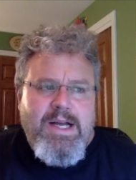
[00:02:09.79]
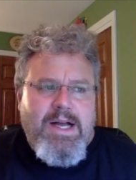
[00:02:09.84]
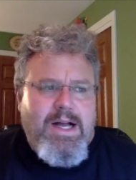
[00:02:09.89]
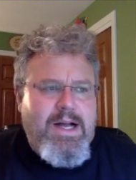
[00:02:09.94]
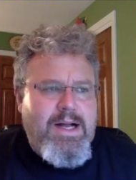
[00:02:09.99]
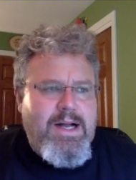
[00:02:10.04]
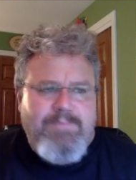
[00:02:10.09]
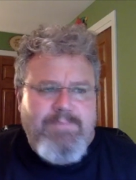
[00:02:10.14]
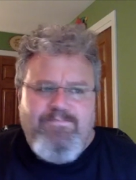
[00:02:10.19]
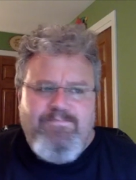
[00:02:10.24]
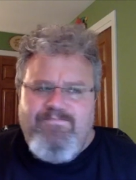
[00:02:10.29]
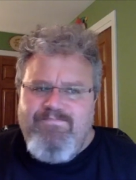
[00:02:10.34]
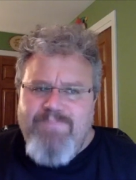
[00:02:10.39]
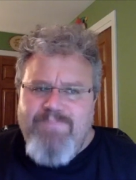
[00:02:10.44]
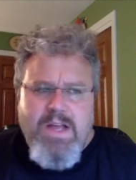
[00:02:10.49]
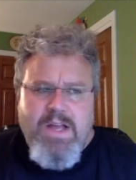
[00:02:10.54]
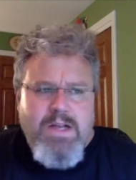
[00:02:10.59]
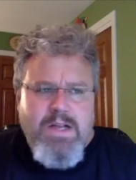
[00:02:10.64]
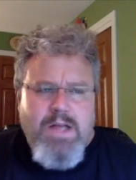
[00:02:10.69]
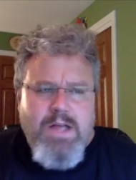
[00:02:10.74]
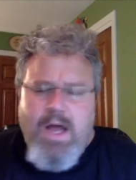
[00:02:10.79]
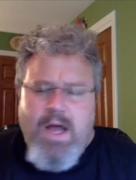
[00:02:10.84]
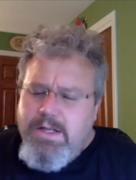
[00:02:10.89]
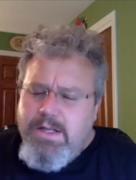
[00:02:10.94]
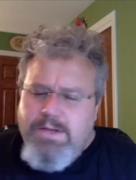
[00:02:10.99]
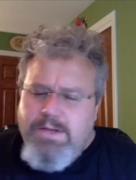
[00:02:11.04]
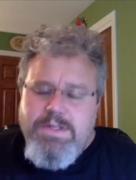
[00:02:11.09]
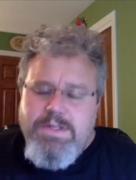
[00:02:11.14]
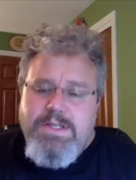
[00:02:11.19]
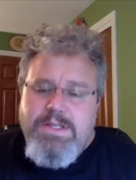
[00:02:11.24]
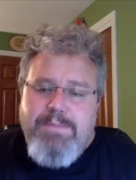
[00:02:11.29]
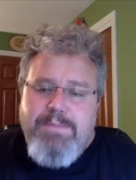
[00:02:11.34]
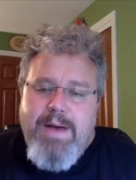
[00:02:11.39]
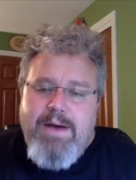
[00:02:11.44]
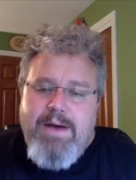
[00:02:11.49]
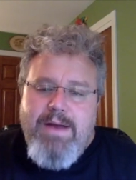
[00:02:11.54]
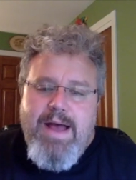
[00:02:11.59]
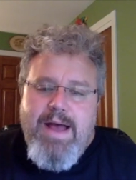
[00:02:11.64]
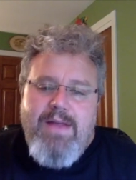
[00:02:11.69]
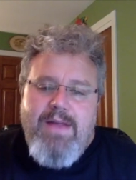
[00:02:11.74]
talk to us
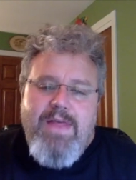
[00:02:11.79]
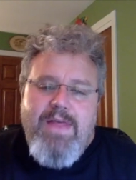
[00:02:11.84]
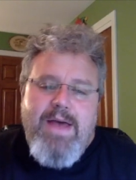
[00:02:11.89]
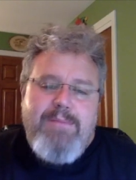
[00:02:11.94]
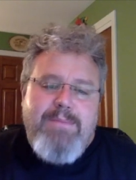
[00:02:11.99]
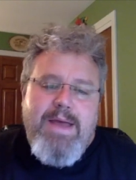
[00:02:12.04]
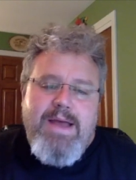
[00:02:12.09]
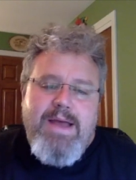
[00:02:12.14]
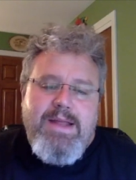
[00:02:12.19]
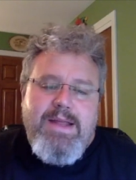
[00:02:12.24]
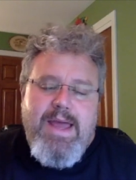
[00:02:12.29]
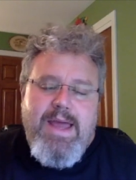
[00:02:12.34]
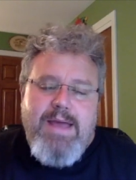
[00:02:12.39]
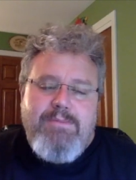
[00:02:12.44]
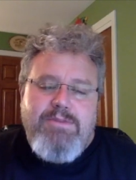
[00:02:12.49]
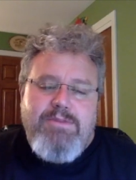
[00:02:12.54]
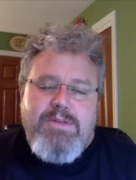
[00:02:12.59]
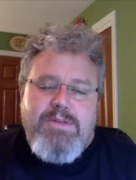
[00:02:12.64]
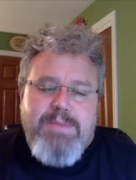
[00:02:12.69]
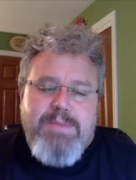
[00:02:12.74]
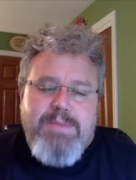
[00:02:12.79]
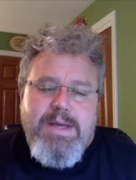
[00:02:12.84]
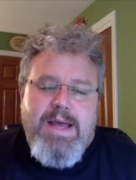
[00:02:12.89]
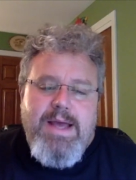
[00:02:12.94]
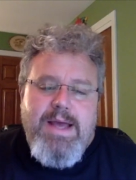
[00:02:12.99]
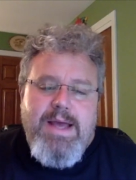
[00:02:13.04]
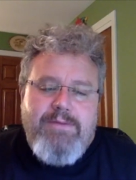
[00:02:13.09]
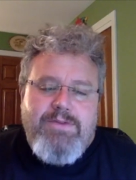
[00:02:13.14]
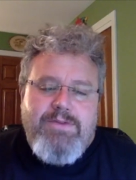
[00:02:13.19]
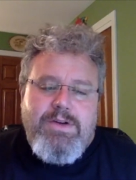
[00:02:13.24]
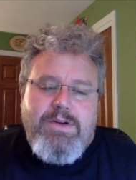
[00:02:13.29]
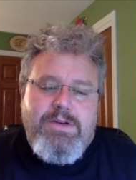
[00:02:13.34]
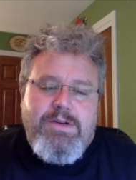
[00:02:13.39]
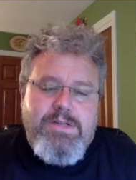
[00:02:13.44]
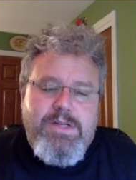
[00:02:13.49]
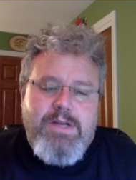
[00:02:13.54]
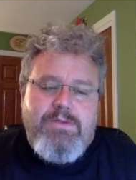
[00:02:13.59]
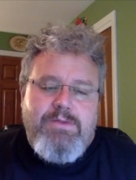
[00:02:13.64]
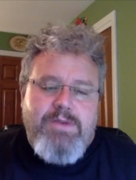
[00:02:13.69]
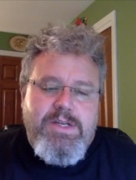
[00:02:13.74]
about how that man came to be after your
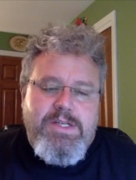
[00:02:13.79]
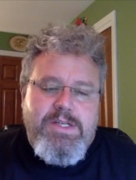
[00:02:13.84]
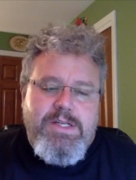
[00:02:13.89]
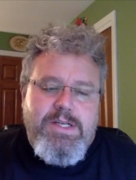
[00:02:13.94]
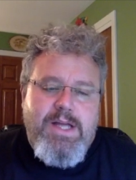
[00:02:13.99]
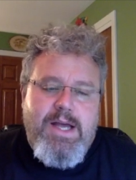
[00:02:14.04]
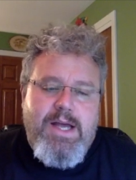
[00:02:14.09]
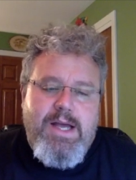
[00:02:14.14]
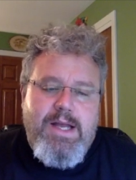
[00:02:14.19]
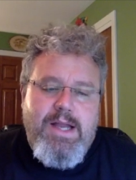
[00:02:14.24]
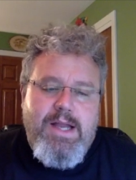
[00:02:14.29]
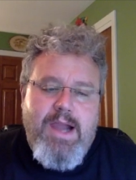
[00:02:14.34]
son Richie died.